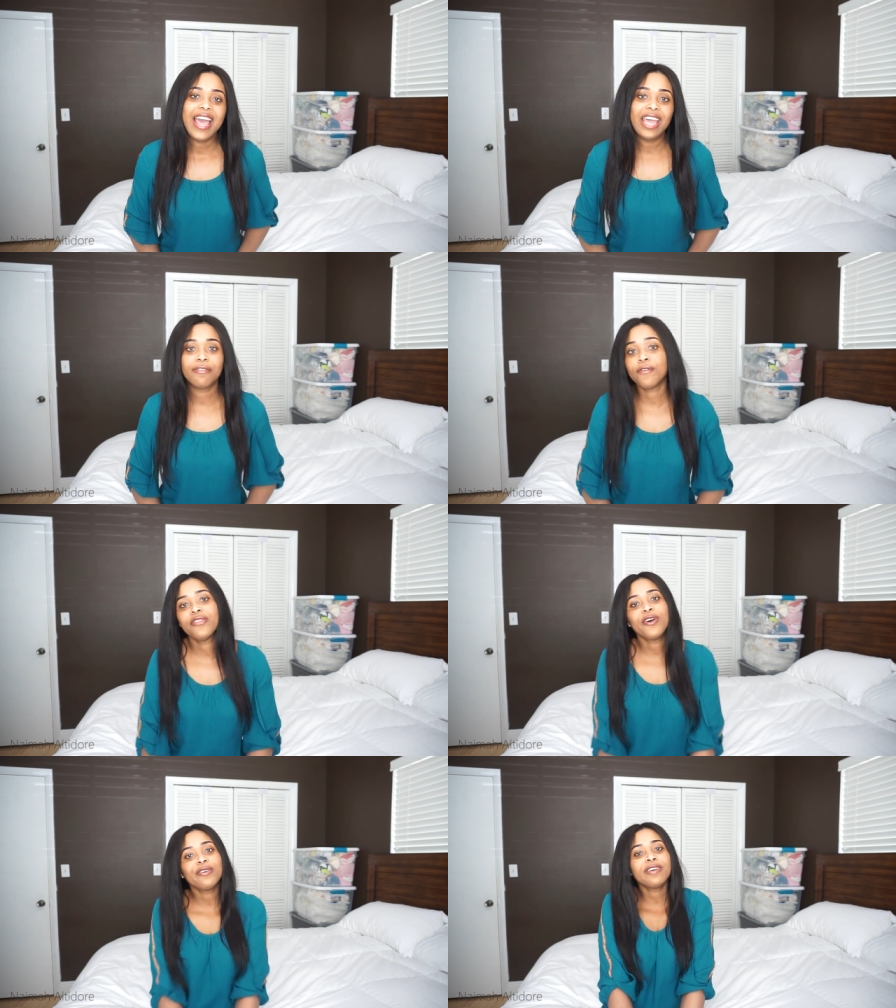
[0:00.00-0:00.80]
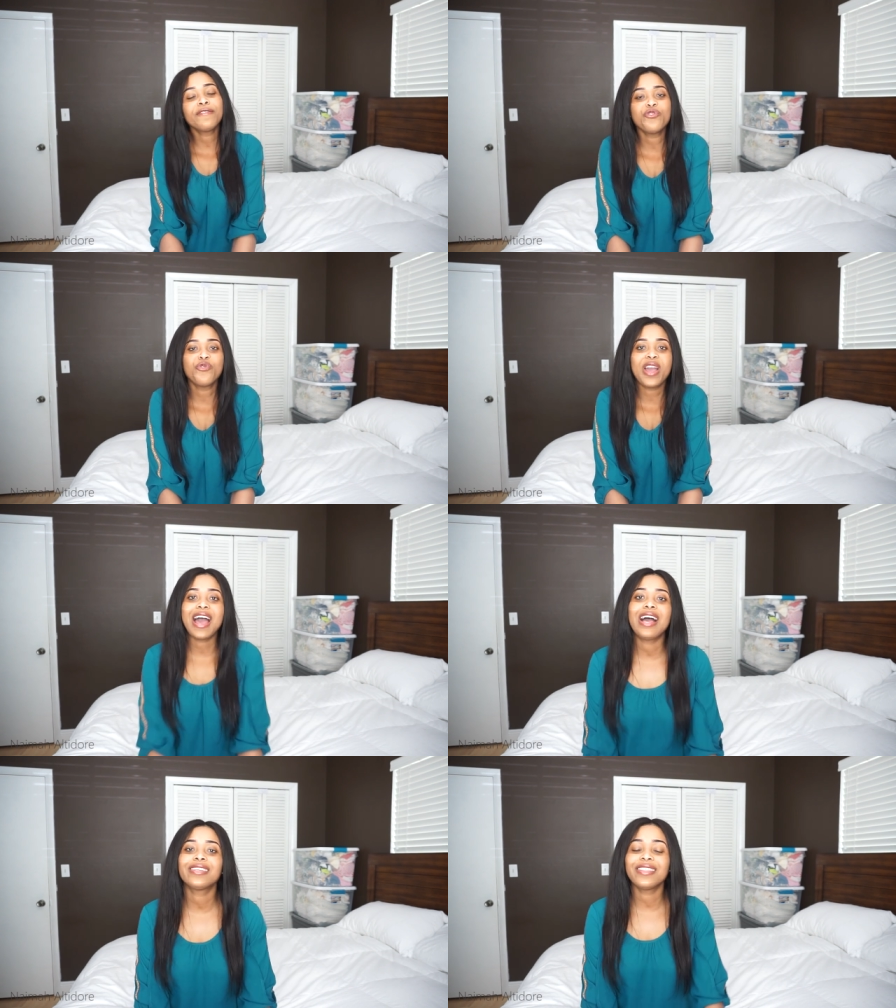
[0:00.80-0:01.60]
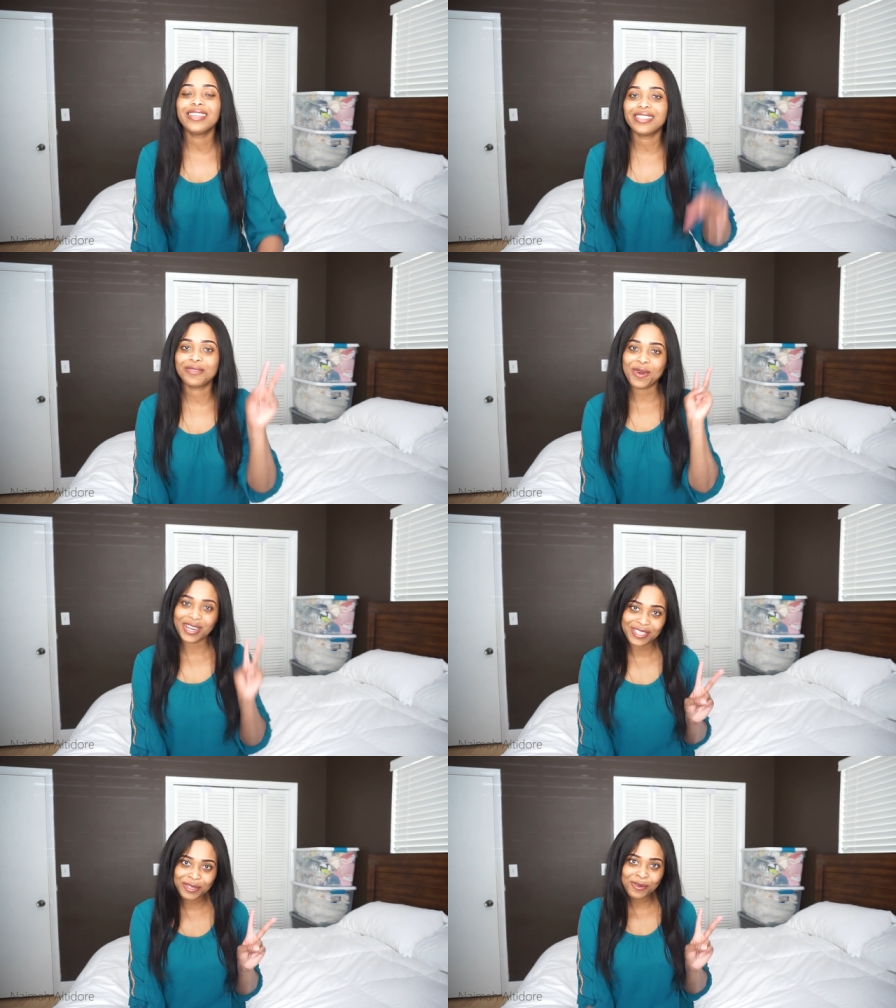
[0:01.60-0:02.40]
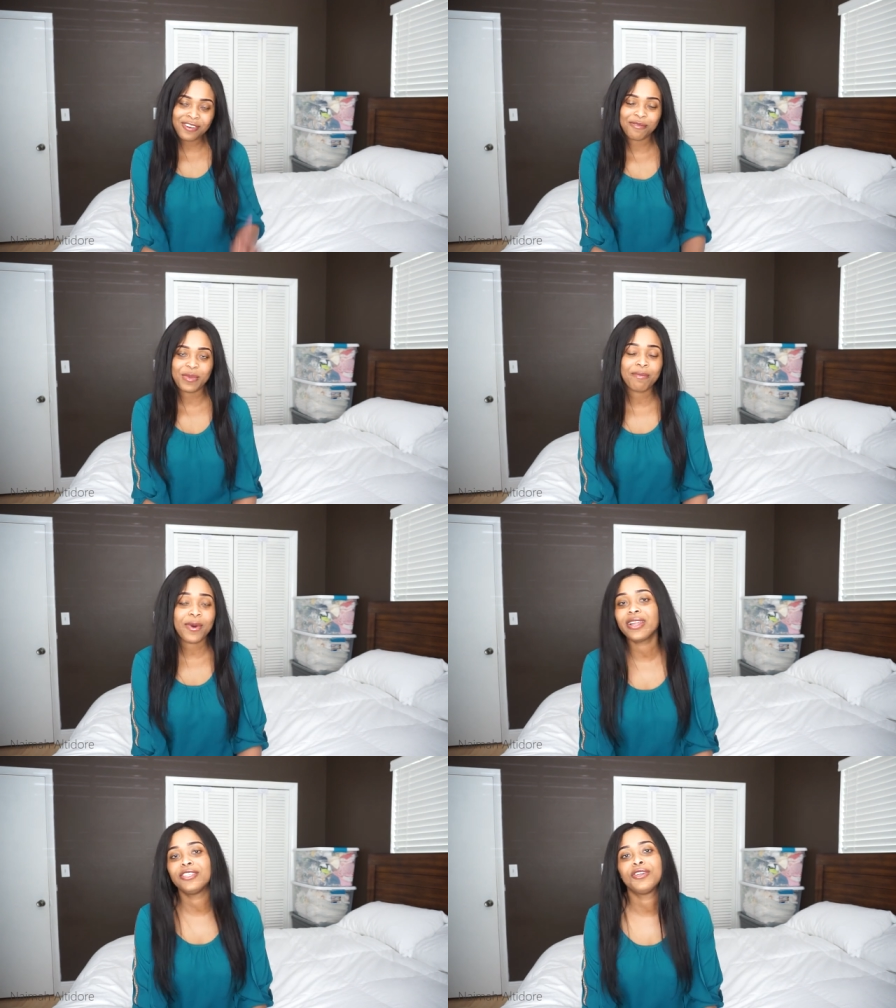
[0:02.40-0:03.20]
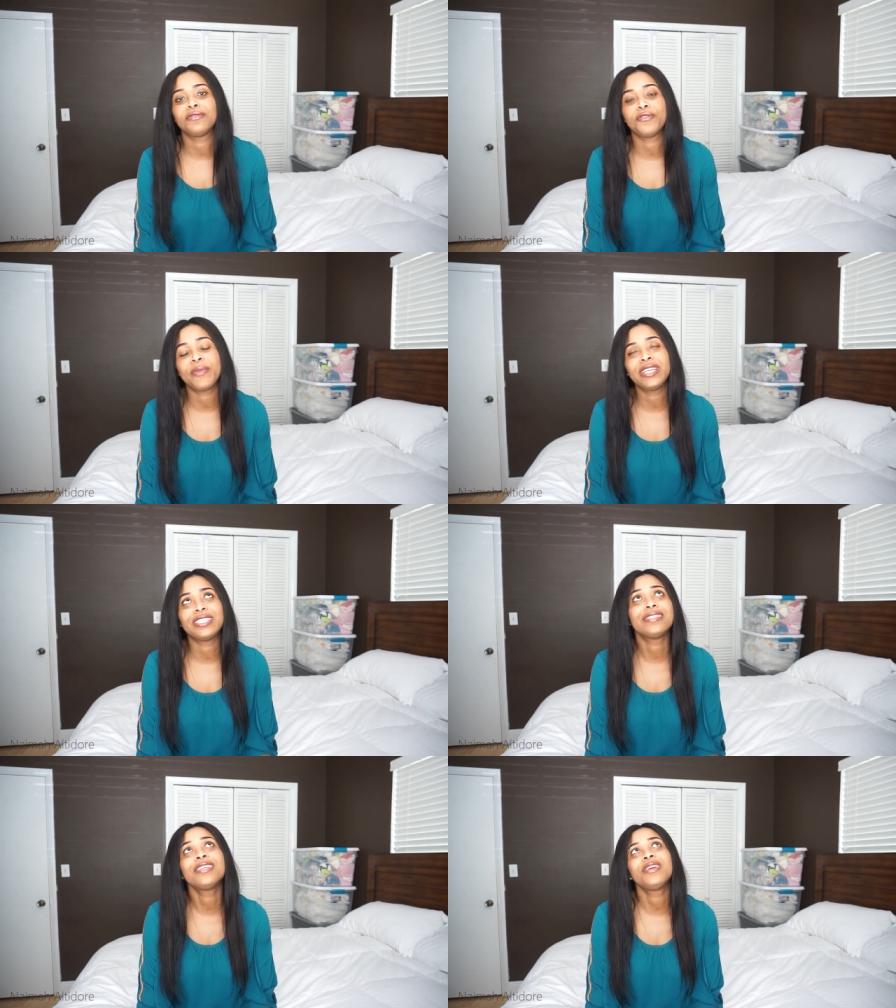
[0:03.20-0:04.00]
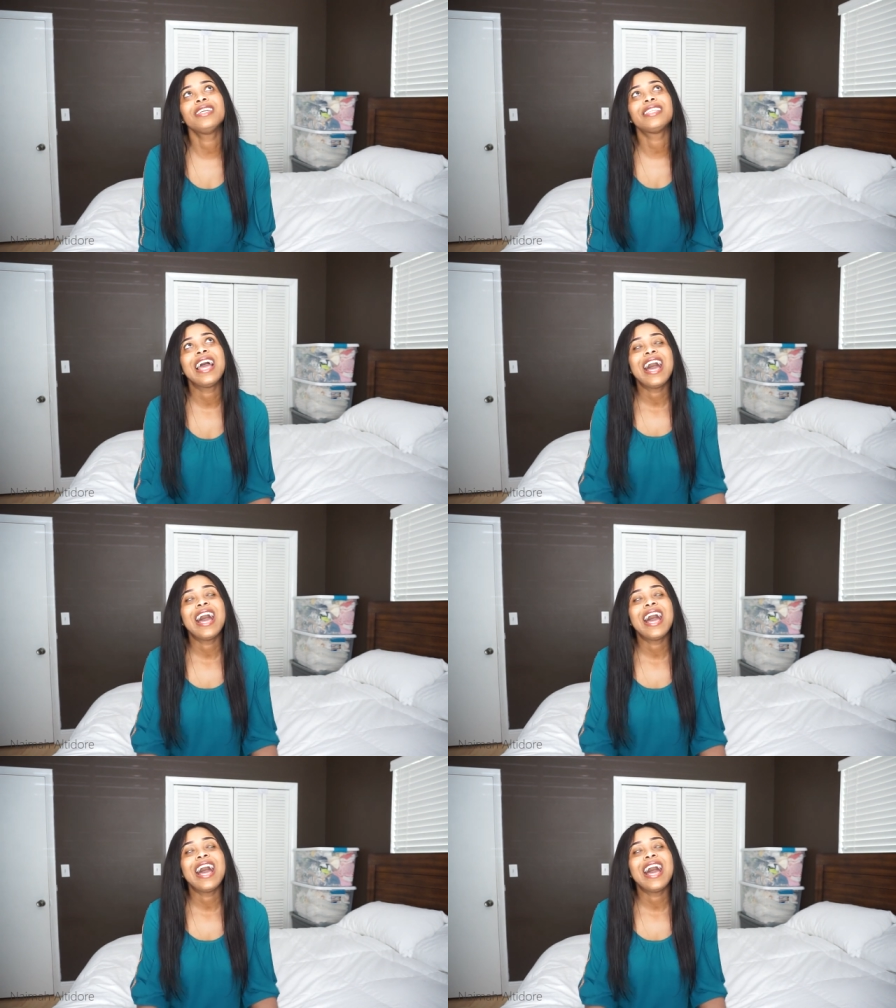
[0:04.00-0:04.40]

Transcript: And for those of you who has, this is part two of my body transformation series.